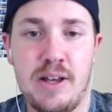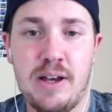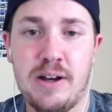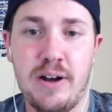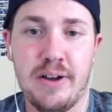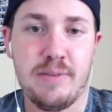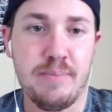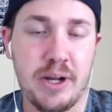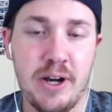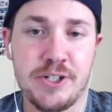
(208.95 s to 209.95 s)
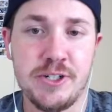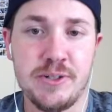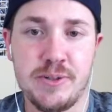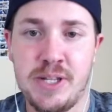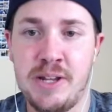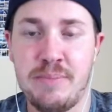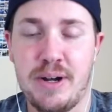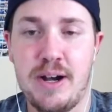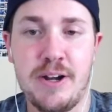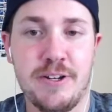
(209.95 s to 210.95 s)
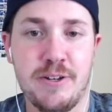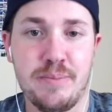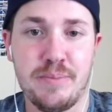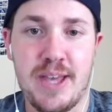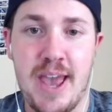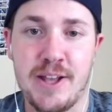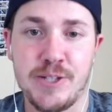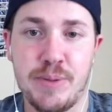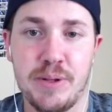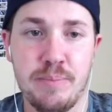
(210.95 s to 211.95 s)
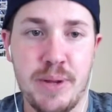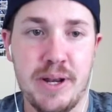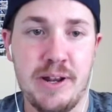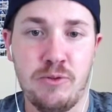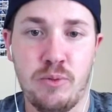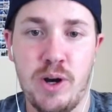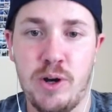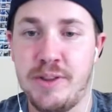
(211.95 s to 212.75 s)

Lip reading: McCutcheon's hitting behind him. Kang's been hitting well.